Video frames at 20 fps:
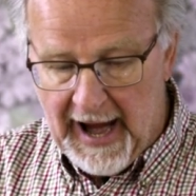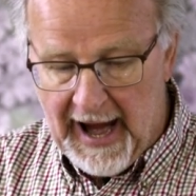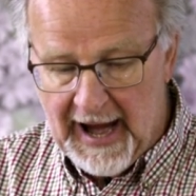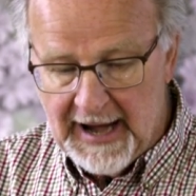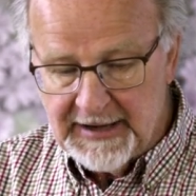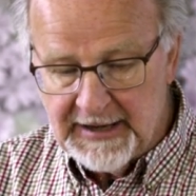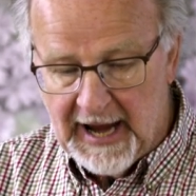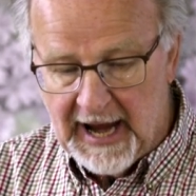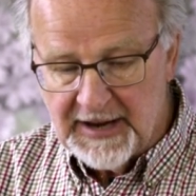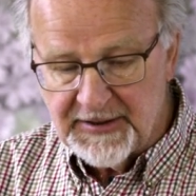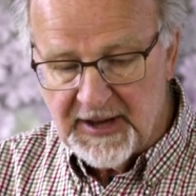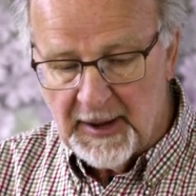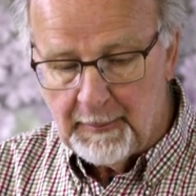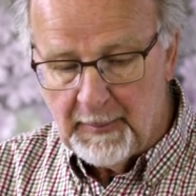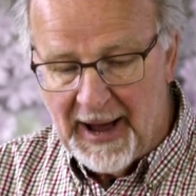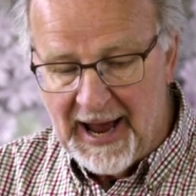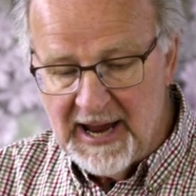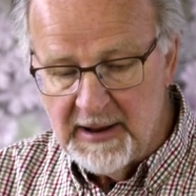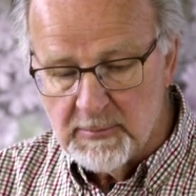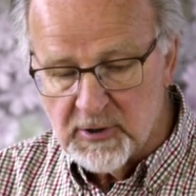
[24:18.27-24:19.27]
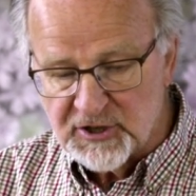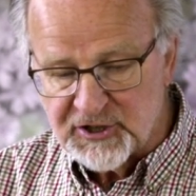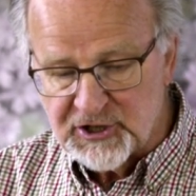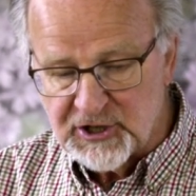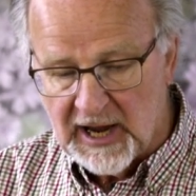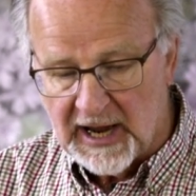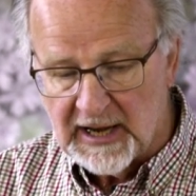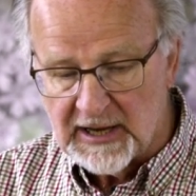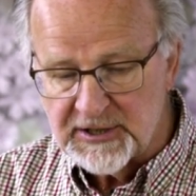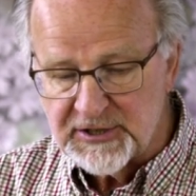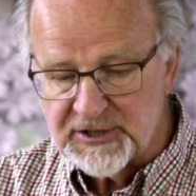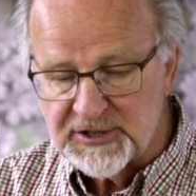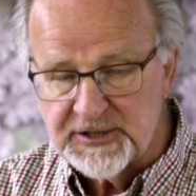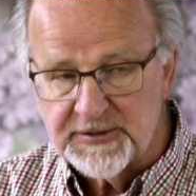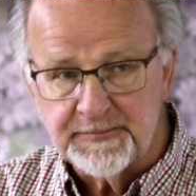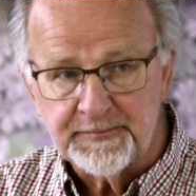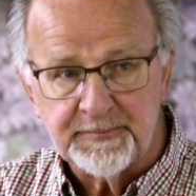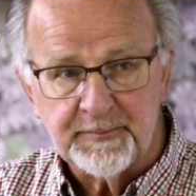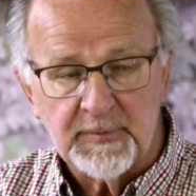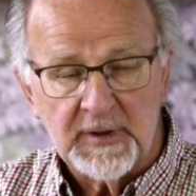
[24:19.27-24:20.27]
And the Bible
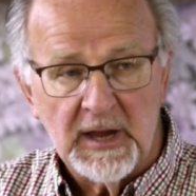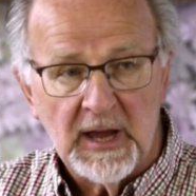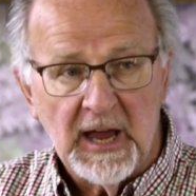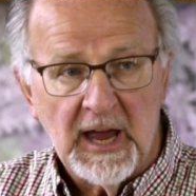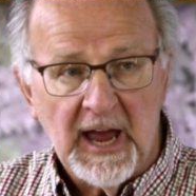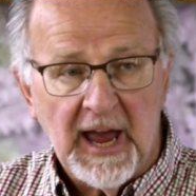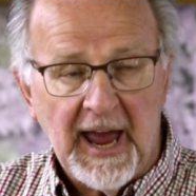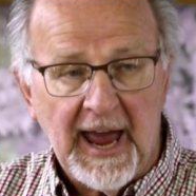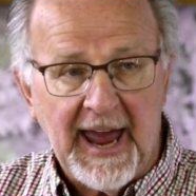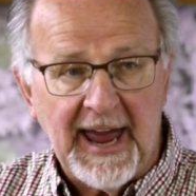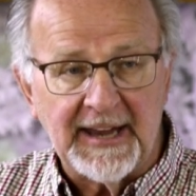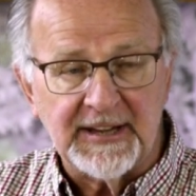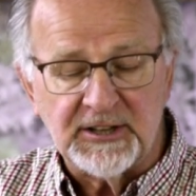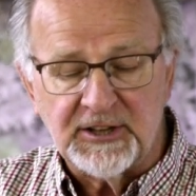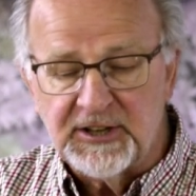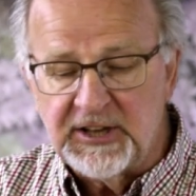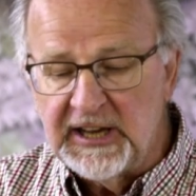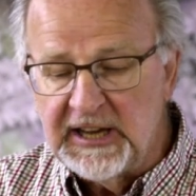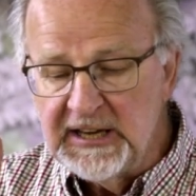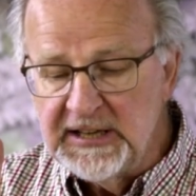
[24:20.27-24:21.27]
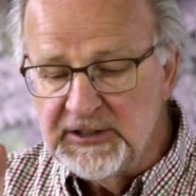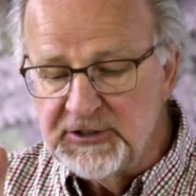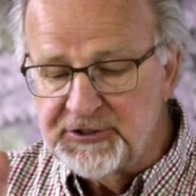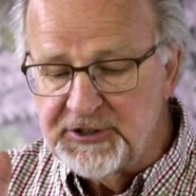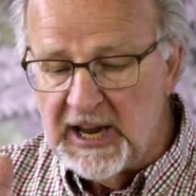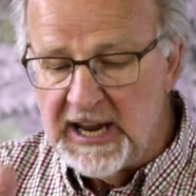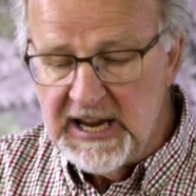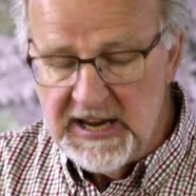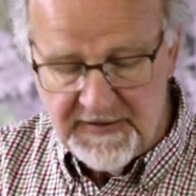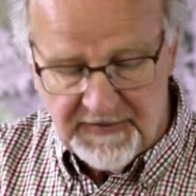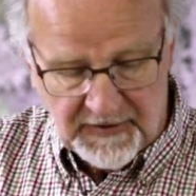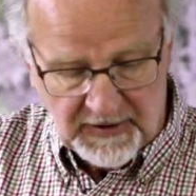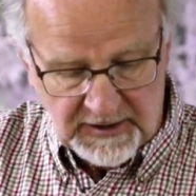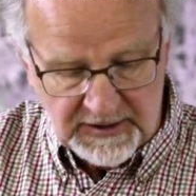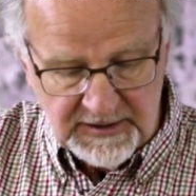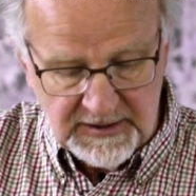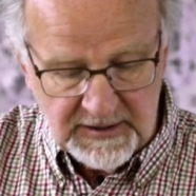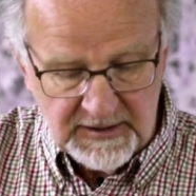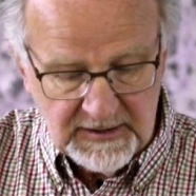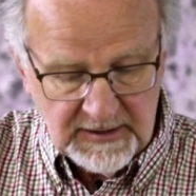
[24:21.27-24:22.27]
says, and King
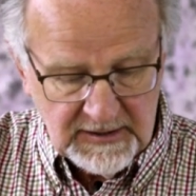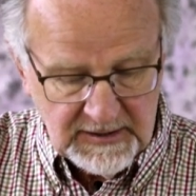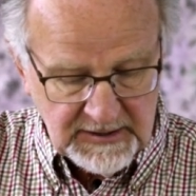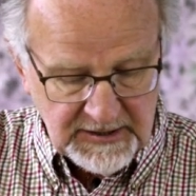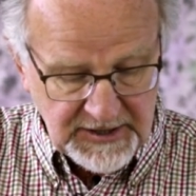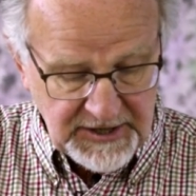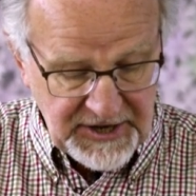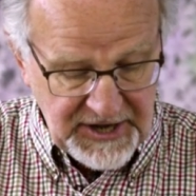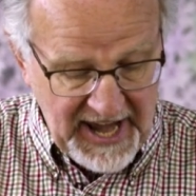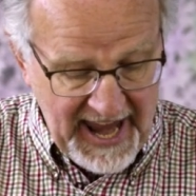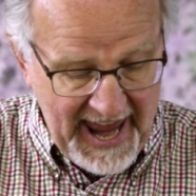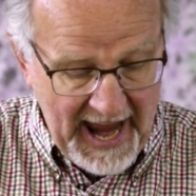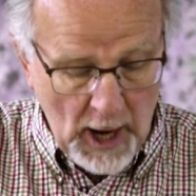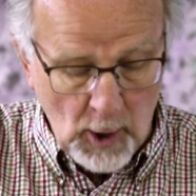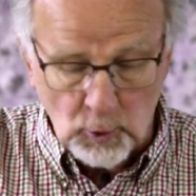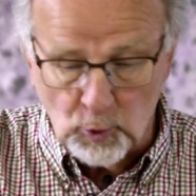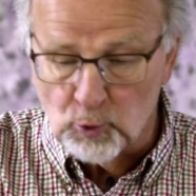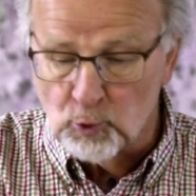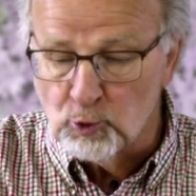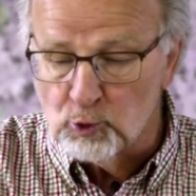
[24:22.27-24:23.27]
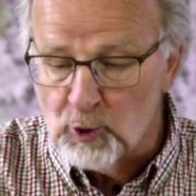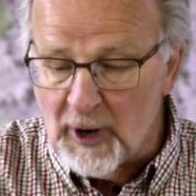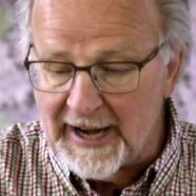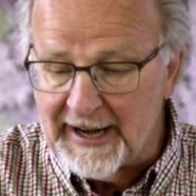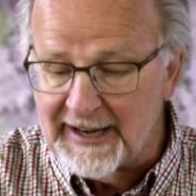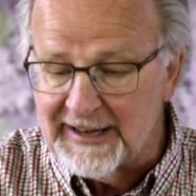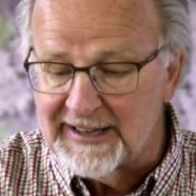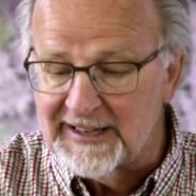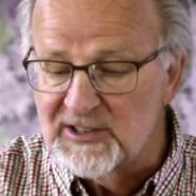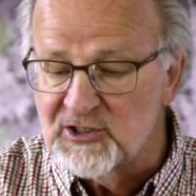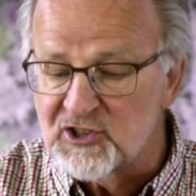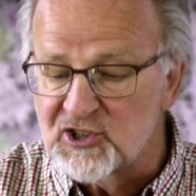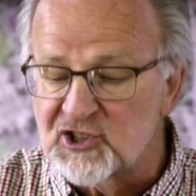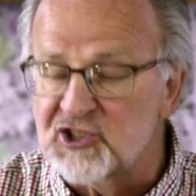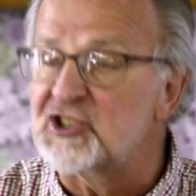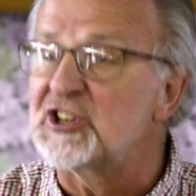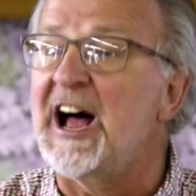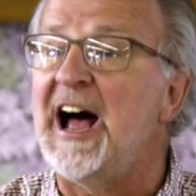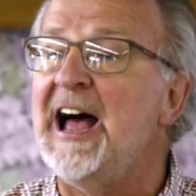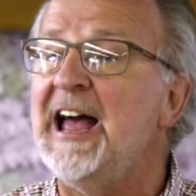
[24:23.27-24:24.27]
David, now
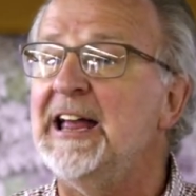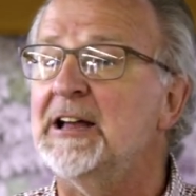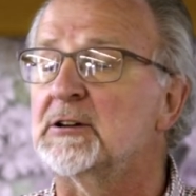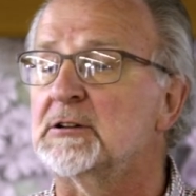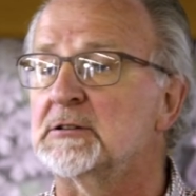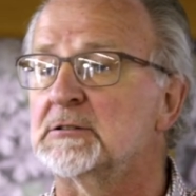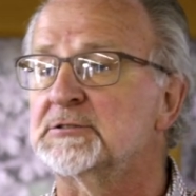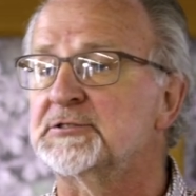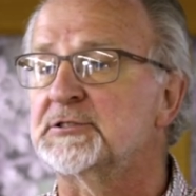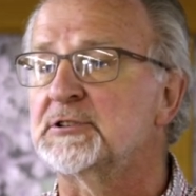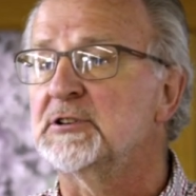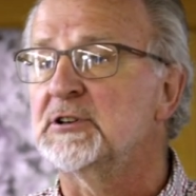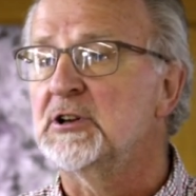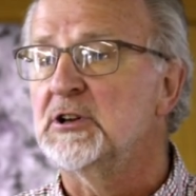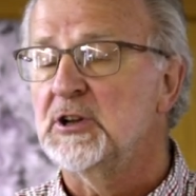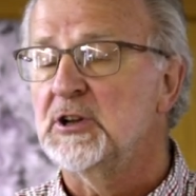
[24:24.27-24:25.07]
reconciled